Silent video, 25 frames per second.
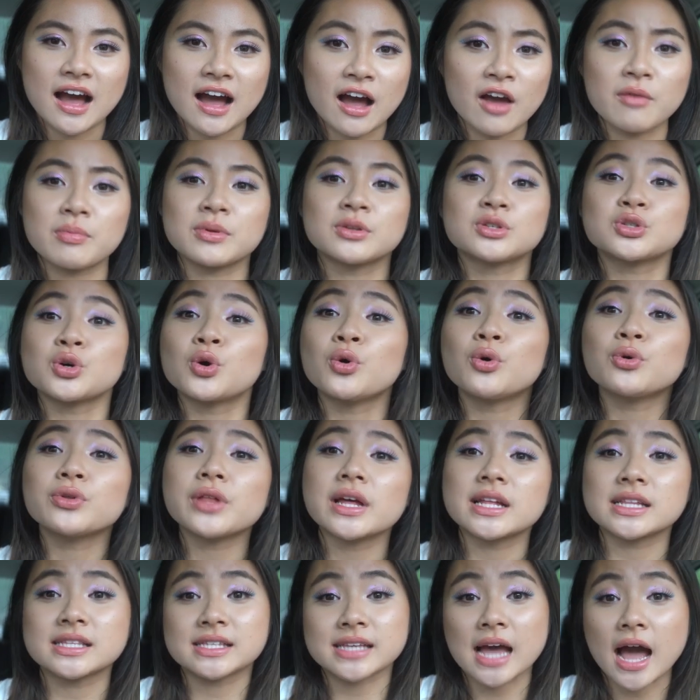I've been told
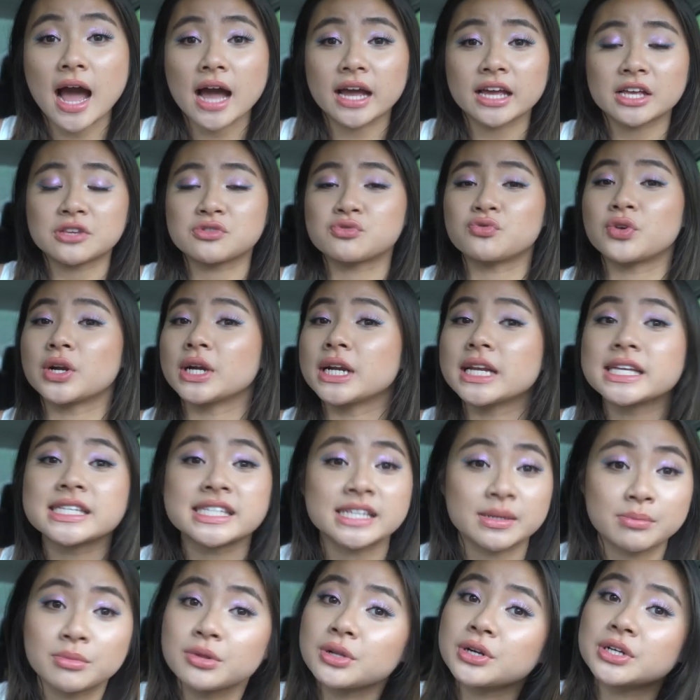that Zach is very
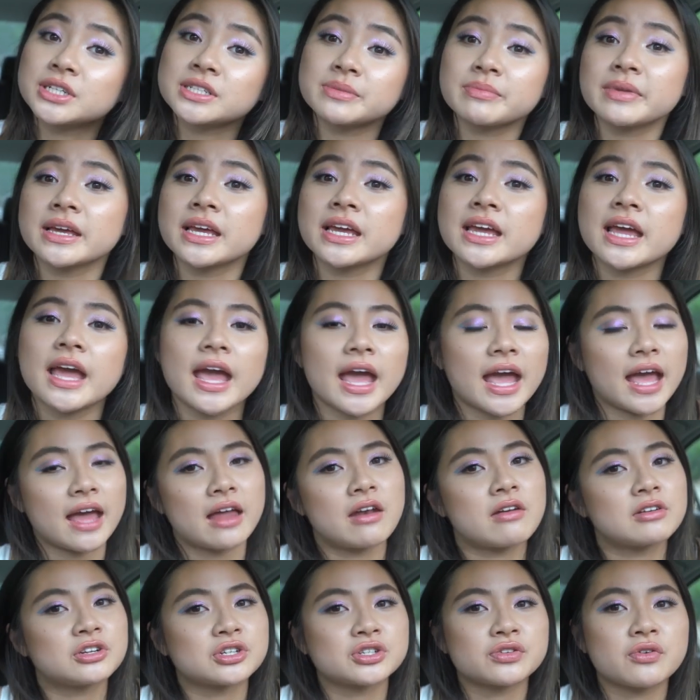similar to me,
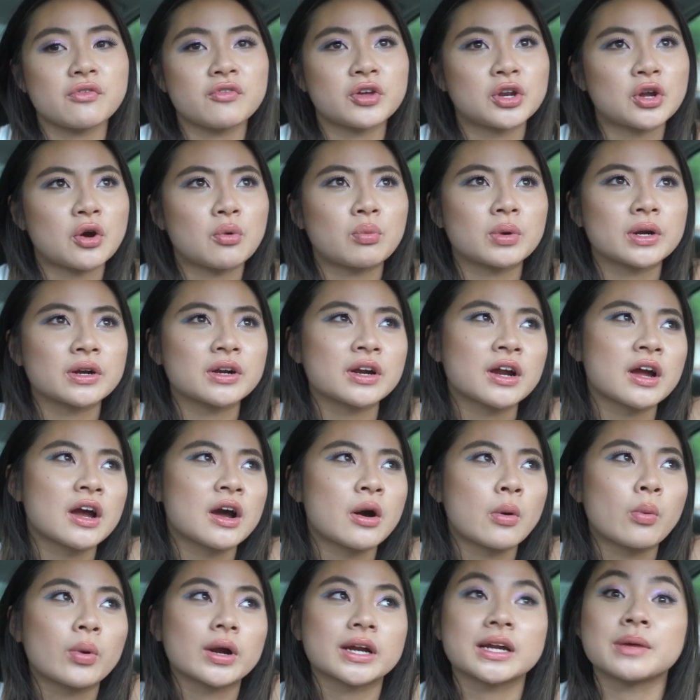and just, you know,
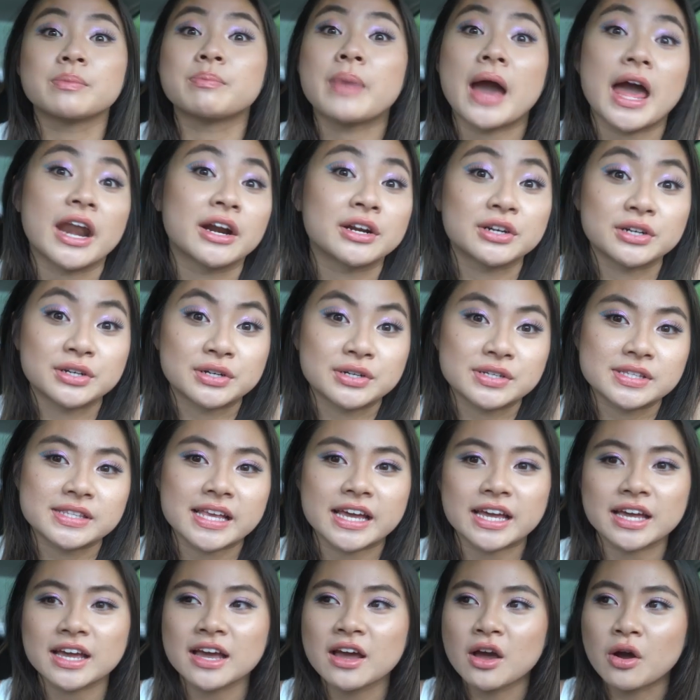we're competitors.
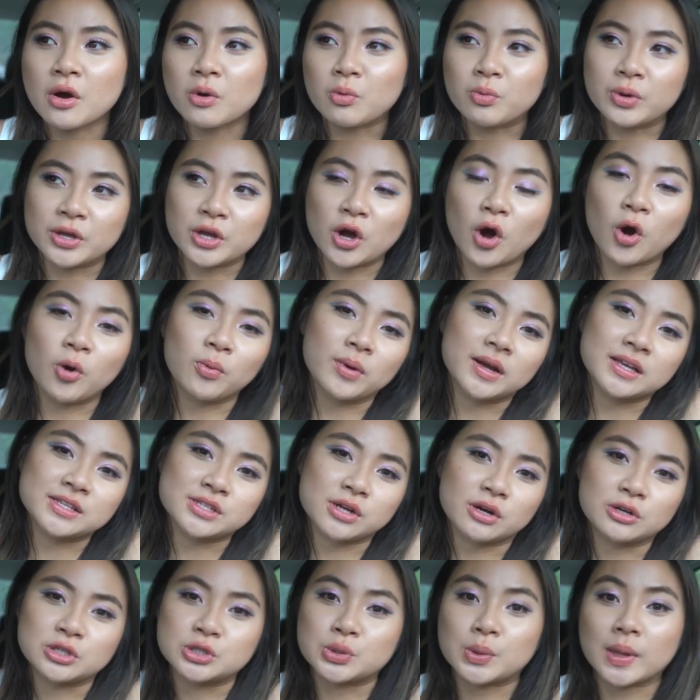Like, we
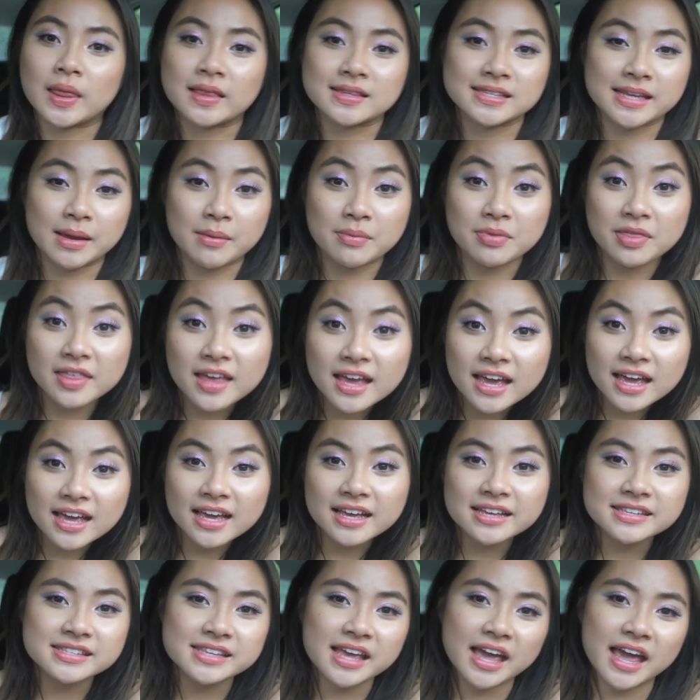always are doing the same
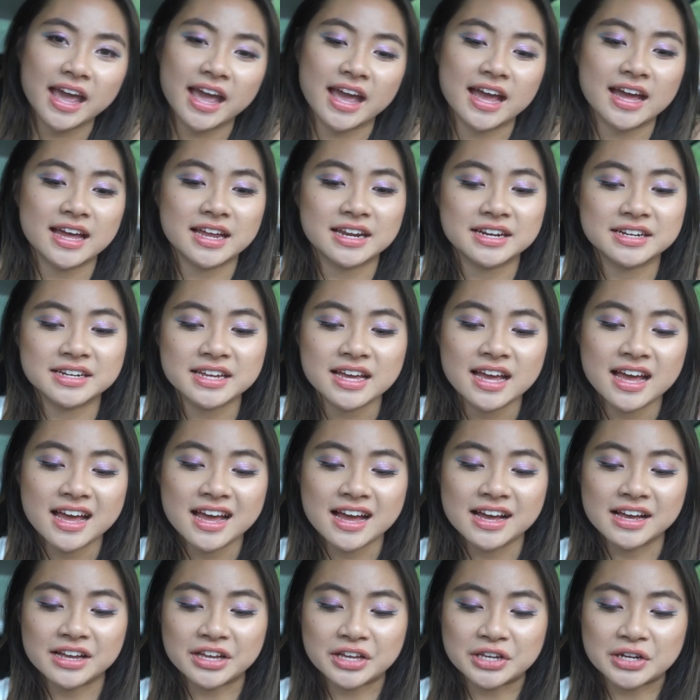things, and,
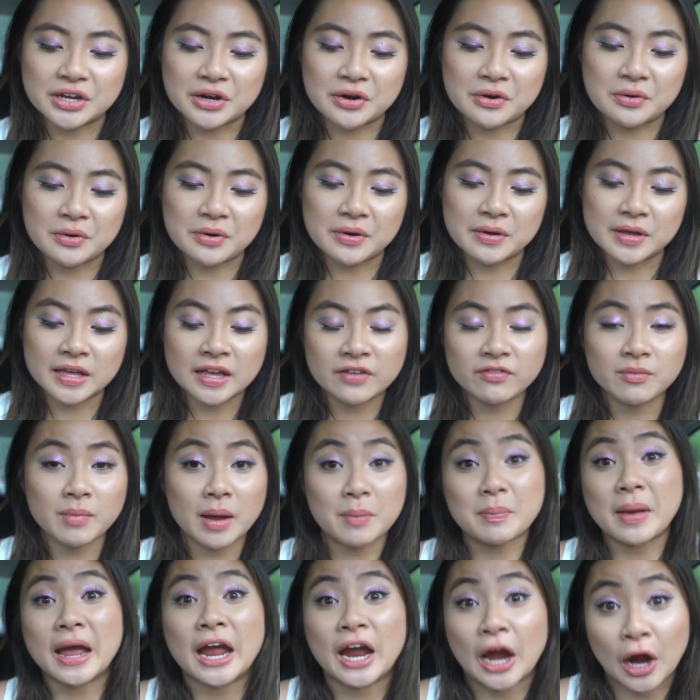you know, even
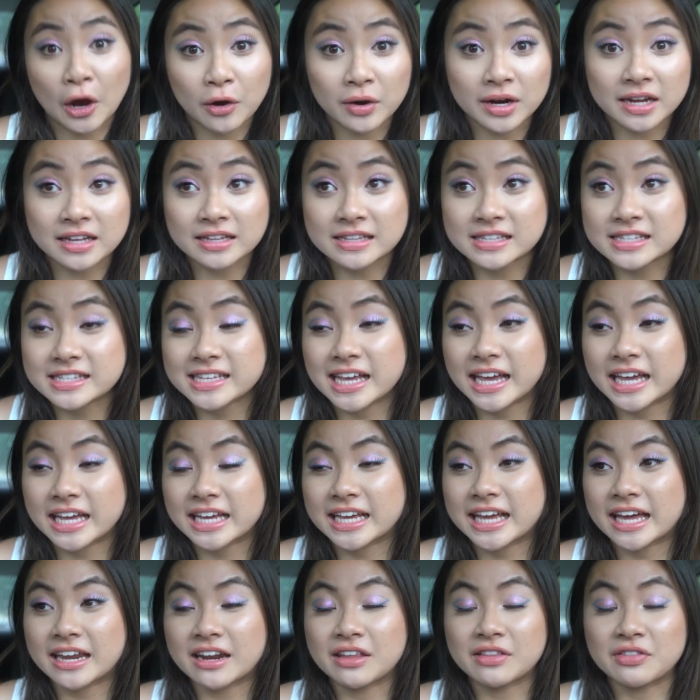my parents,
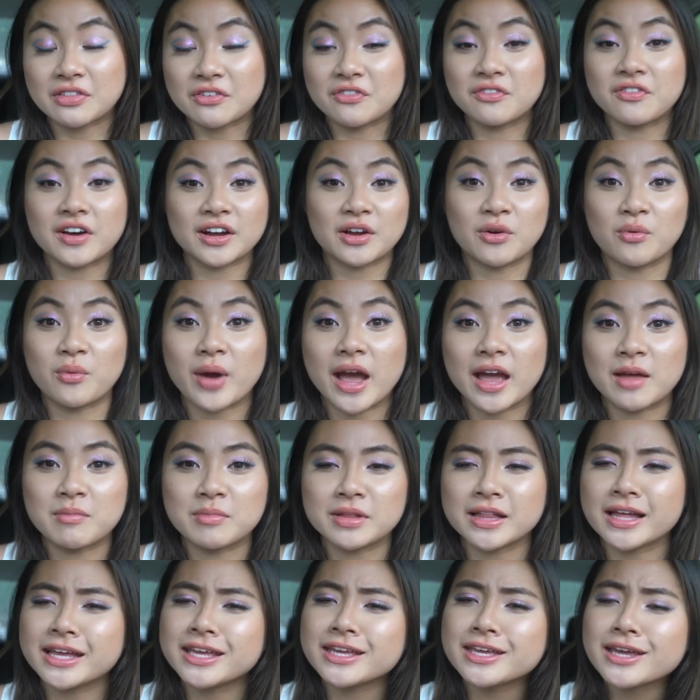like, get in the fucking way and
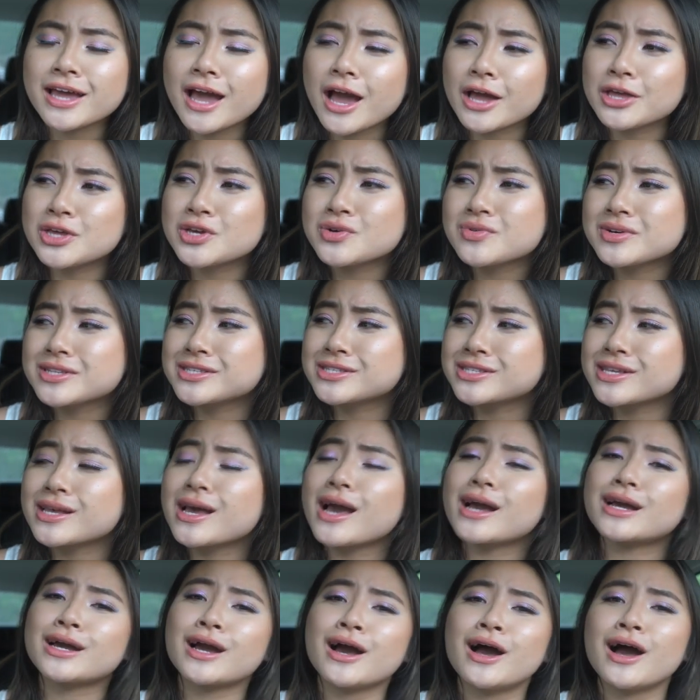be like, yeah, you and
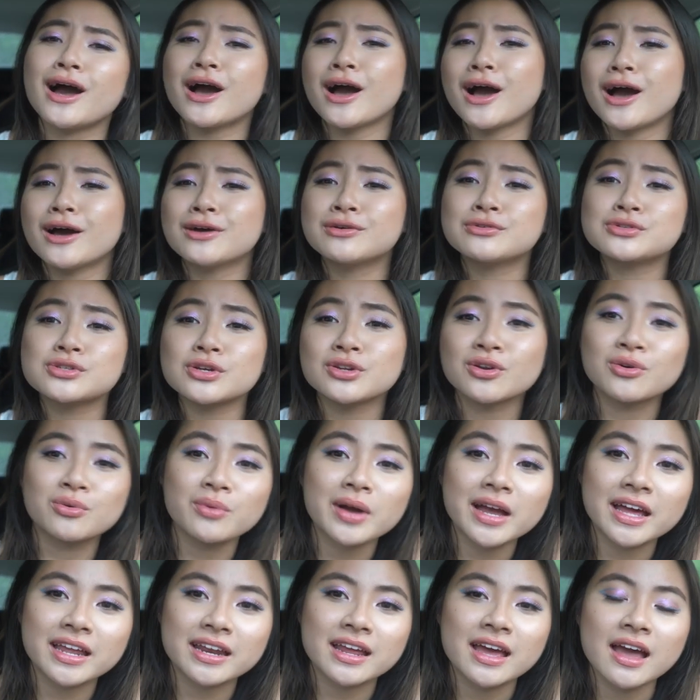Zach, haha, who's gonna
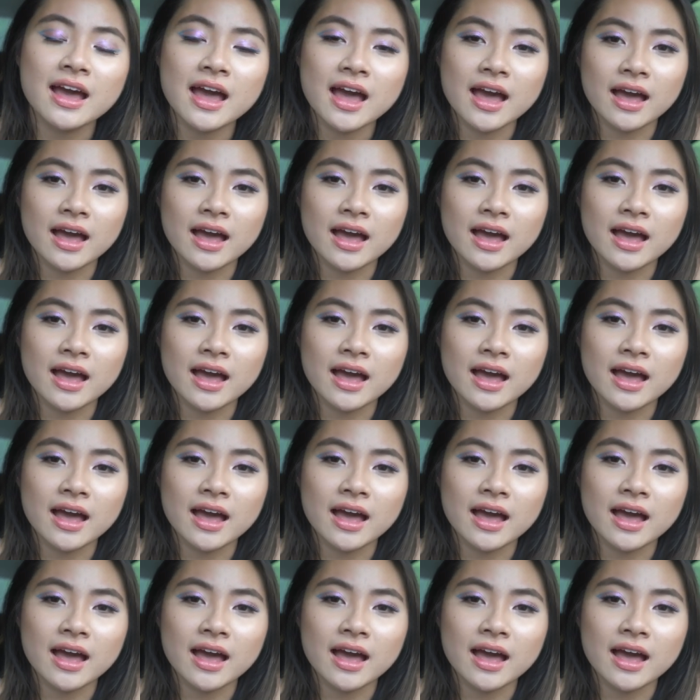win?